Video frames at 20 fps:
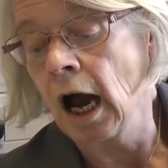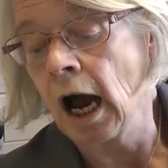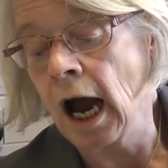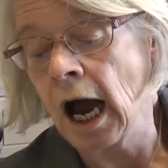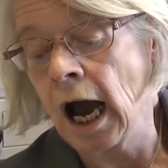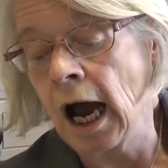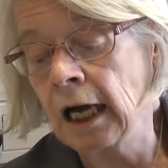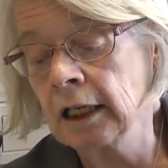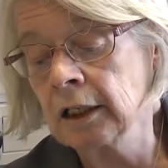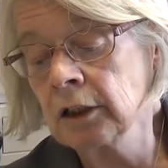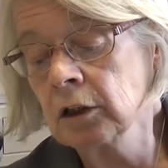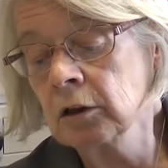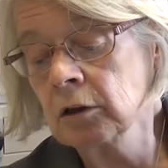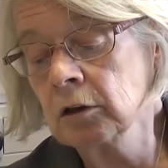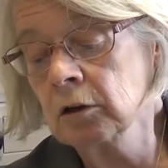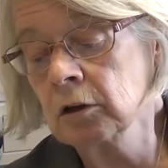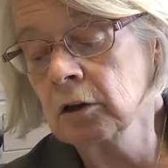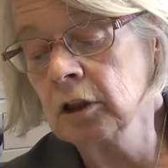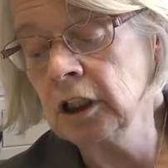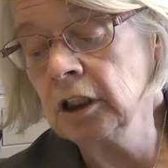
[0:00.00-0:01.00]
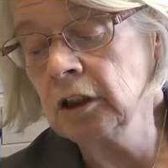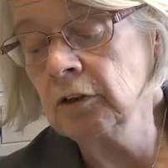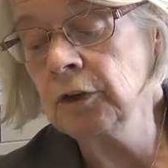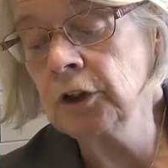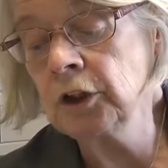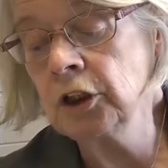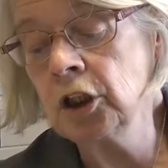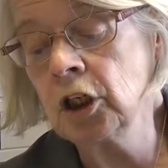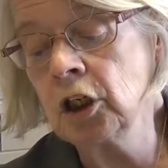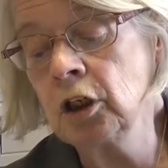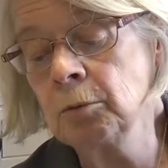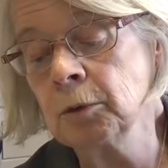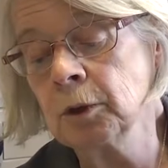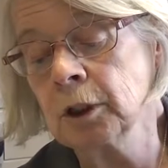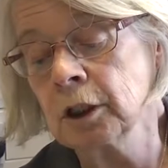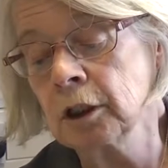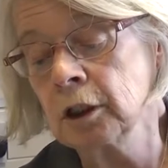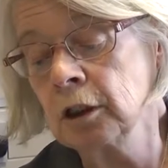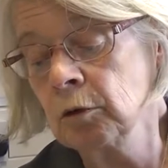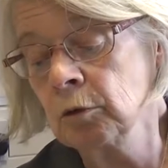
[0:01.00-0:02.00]
And even
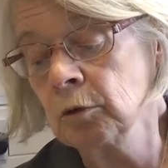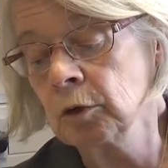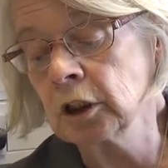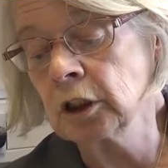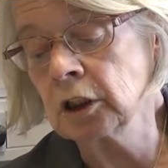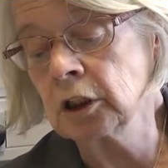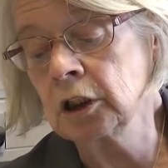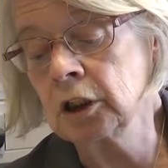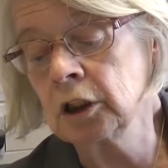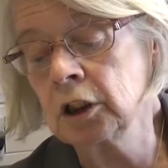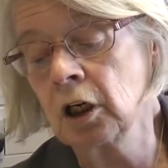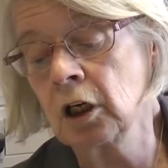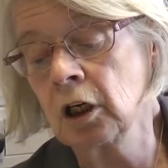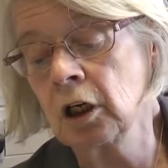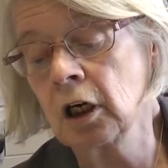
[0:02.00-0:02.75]
Germany, which